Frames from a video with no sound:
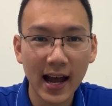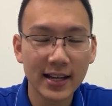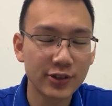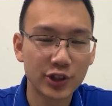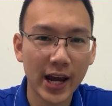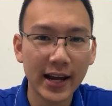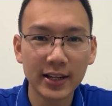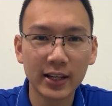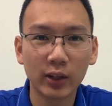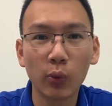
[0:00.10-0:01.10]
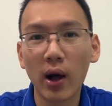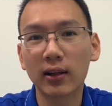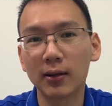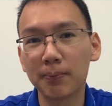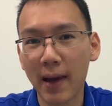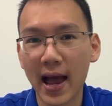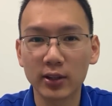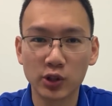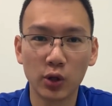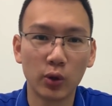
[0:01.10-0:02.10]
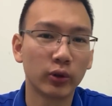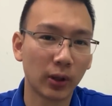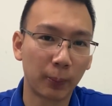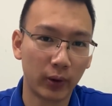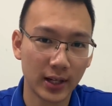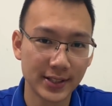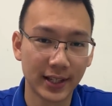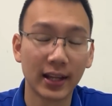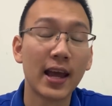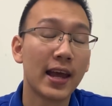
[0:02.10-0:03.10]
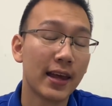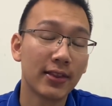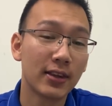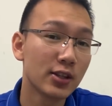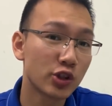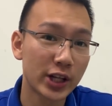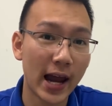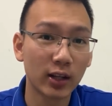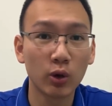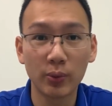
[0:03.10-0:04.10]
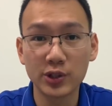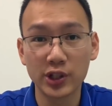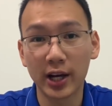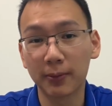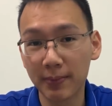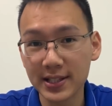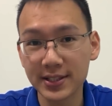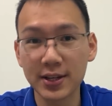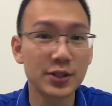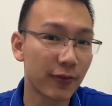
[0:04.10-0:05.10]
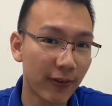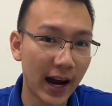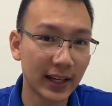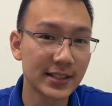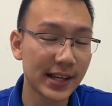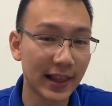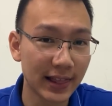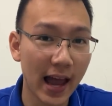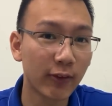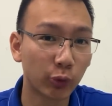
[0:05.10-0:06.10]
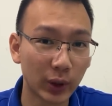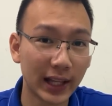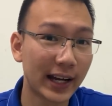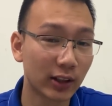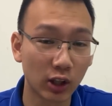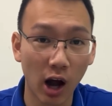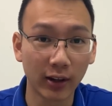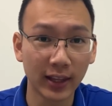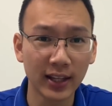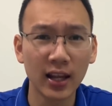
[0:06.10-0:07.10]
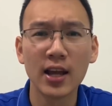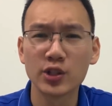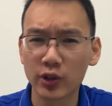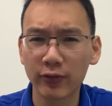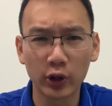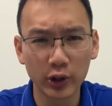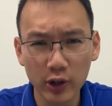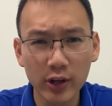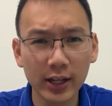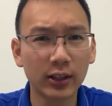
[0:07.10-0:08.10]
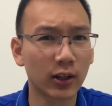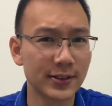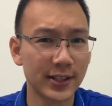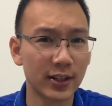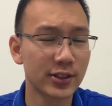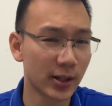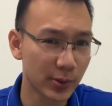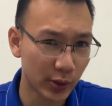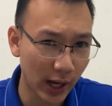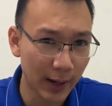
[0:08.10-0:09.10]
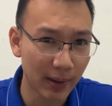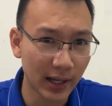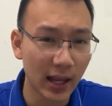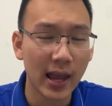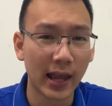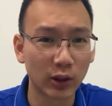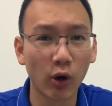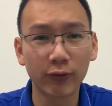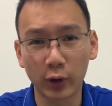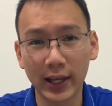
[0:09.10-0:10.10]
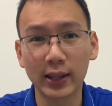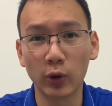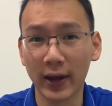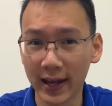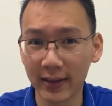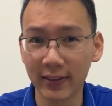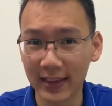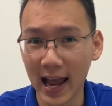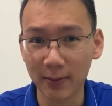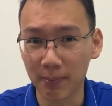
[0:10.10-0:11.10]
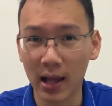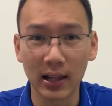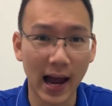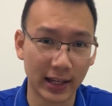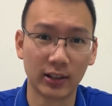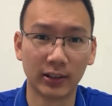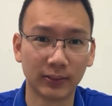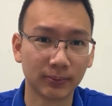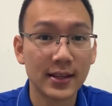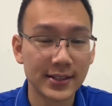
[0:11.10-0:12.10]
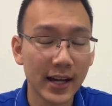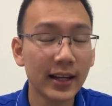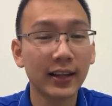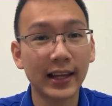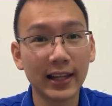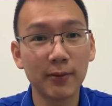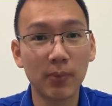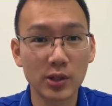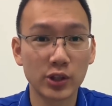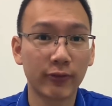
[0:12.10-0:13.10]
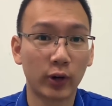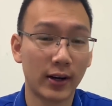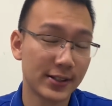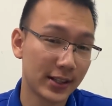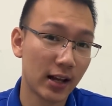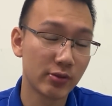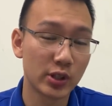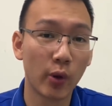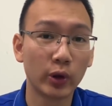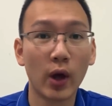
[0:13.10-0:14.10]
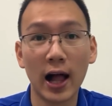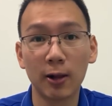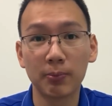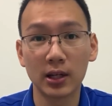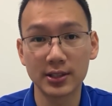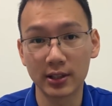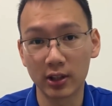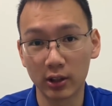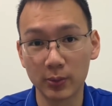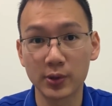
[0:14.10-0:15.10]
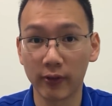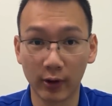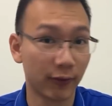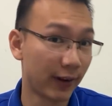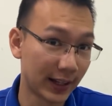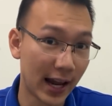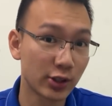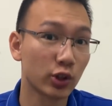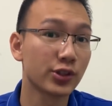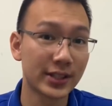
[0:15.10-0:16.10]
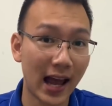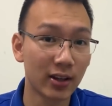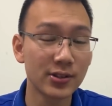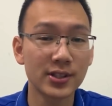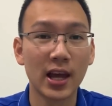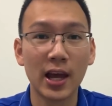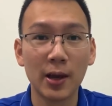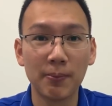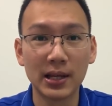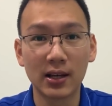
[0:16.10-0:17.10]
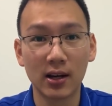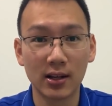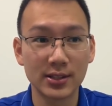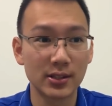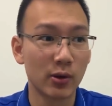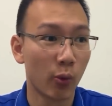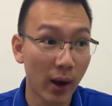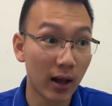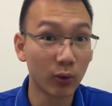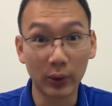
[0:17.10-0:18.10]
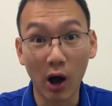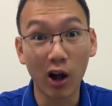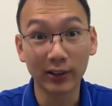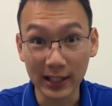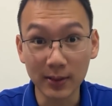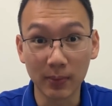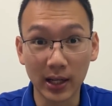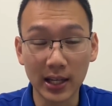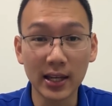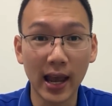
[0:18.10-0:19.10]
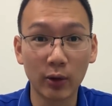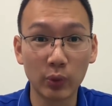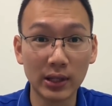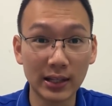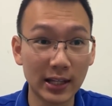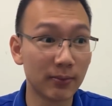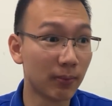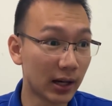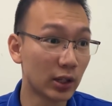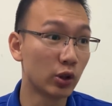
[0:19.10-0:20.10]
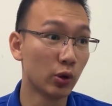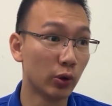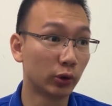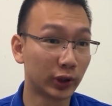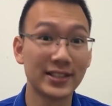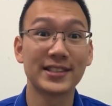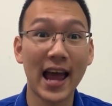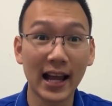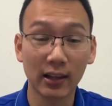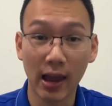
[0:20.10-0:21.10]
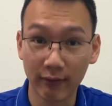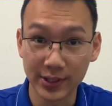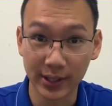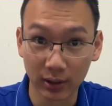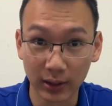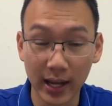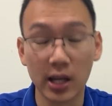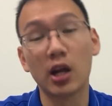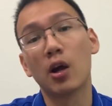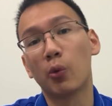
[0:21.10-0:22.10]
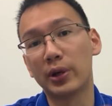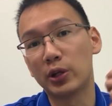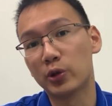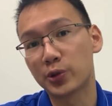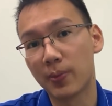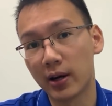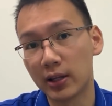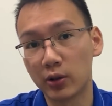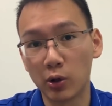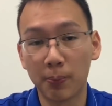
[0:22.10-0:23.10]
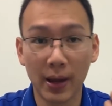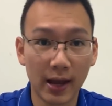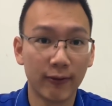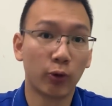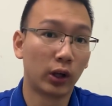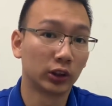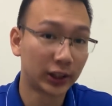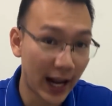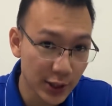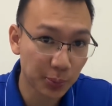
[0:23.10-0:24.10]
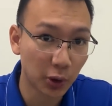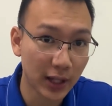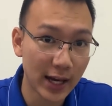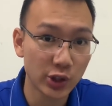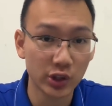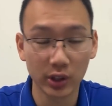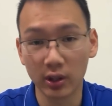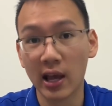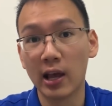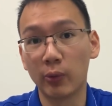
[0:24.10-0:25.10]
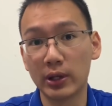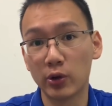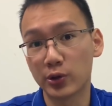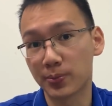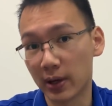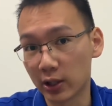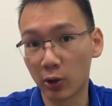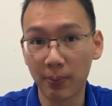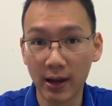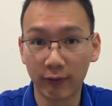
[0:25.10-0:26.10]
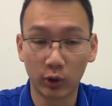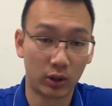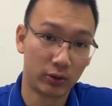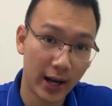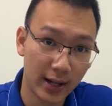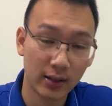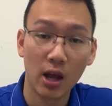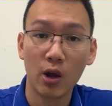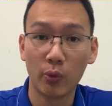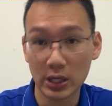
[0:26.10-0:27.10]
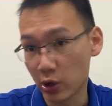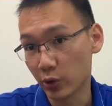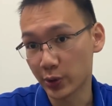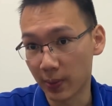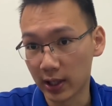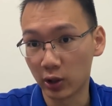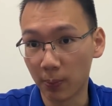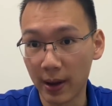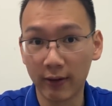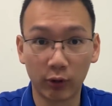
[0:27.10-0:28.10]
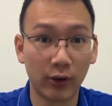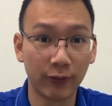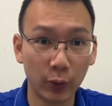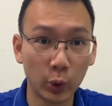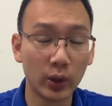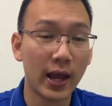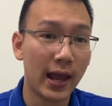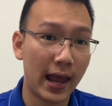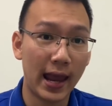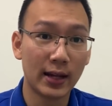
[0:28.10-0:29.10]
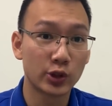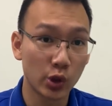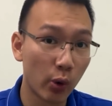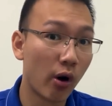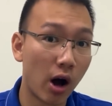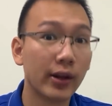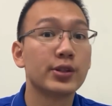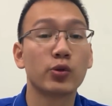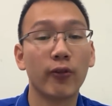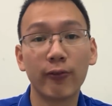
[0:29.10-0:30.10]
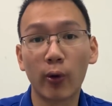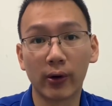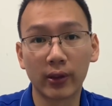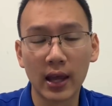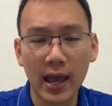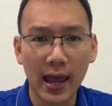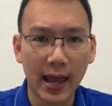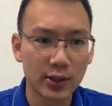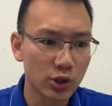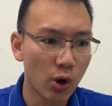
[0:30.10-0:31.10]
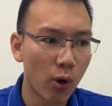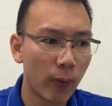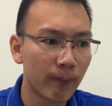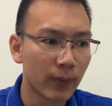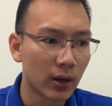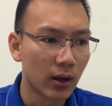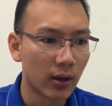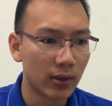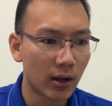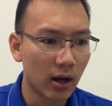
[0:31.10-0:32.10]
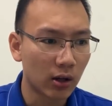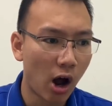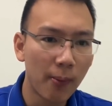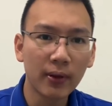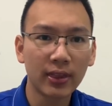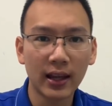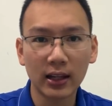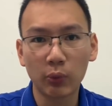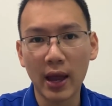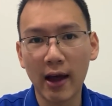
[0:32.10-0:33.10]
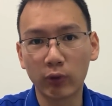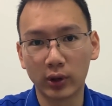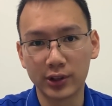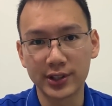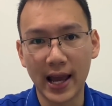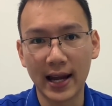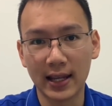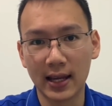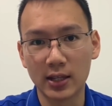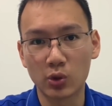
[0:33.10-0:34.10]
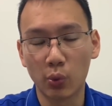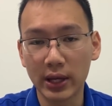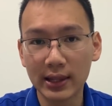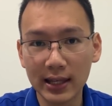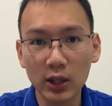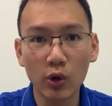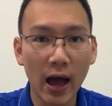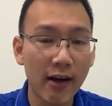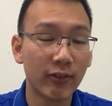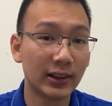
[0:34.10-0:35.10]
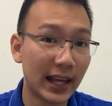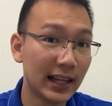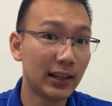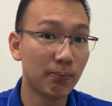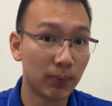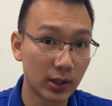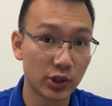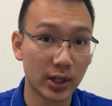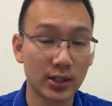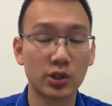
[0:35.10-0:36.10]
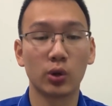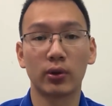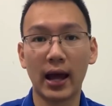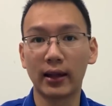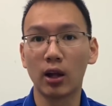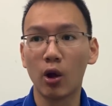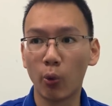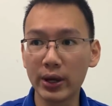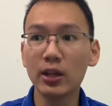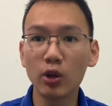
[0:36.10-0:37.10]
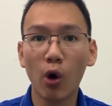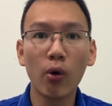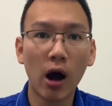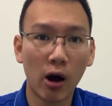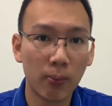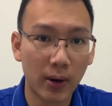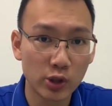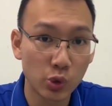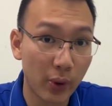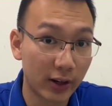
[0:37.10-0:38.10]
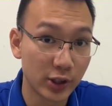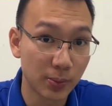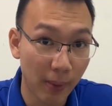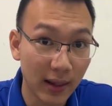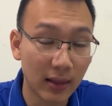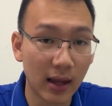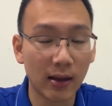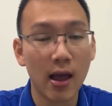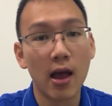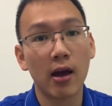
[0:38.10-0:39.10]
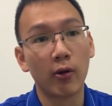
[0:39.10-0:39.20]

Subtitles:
guys, Jan here. Welcome back to The Present. In this channel, we share business, finance, and life-related content. So if you're new here, consider subscribing and don't forget to hit that bell icon. Setting a daily budget for ourselves is going to help us in terms of our financial status because, well, we all need money and we need money to transact every single day. We use money to pay for our transportation, we use money to pay for our rent, we use money to pay for our food, and so on and so forth. And so the common thing that we have to understand is we need to have a daily budget so that we know how much we are spending